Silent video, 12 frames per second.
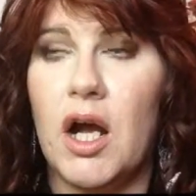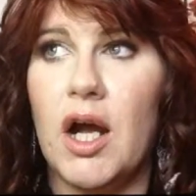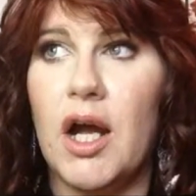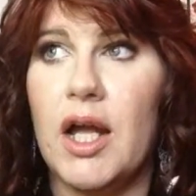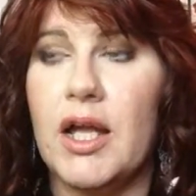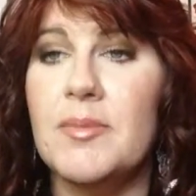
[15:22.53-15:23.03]

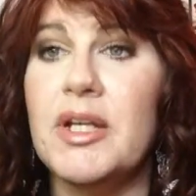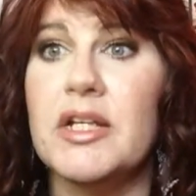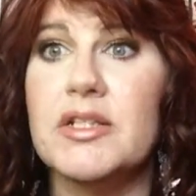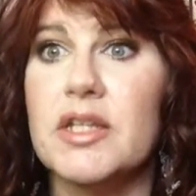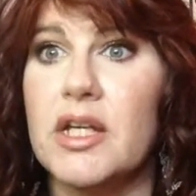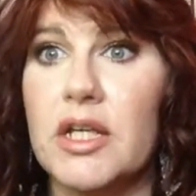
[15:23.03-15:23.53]
I mean,
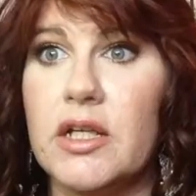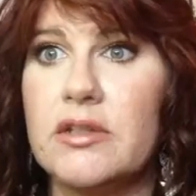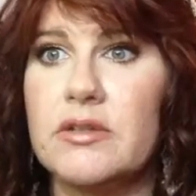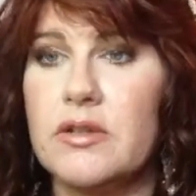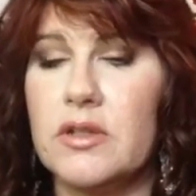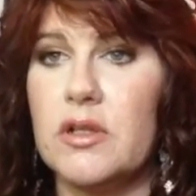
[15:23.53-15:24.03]
it's like
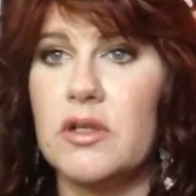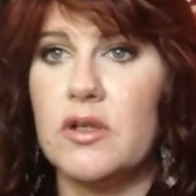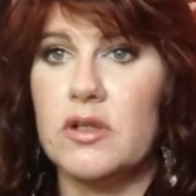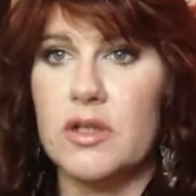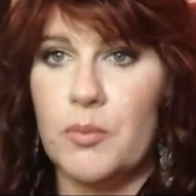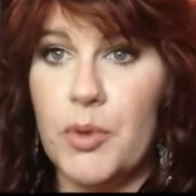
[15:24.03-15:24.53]

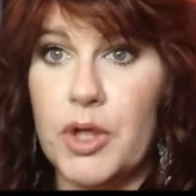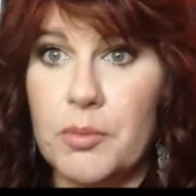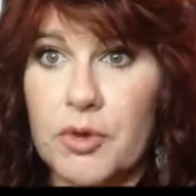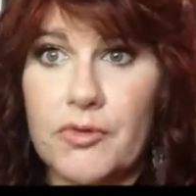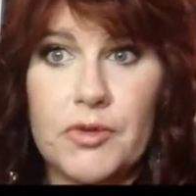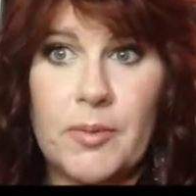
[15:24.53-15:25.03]
putting
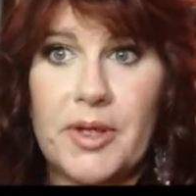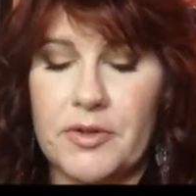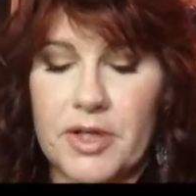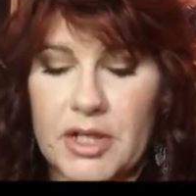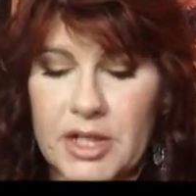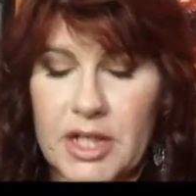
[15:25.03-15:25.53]
perfume on your
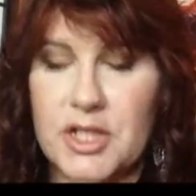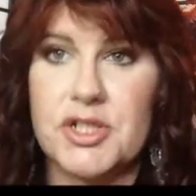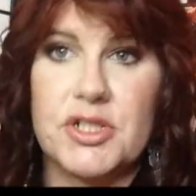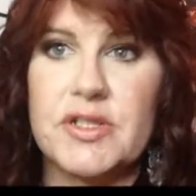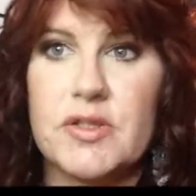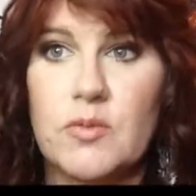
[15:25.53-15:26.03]

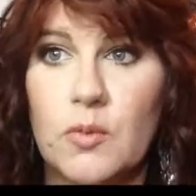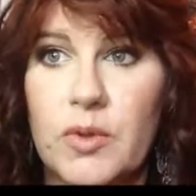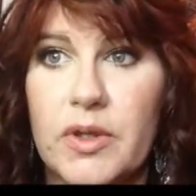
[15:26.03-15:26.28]
eyelashes.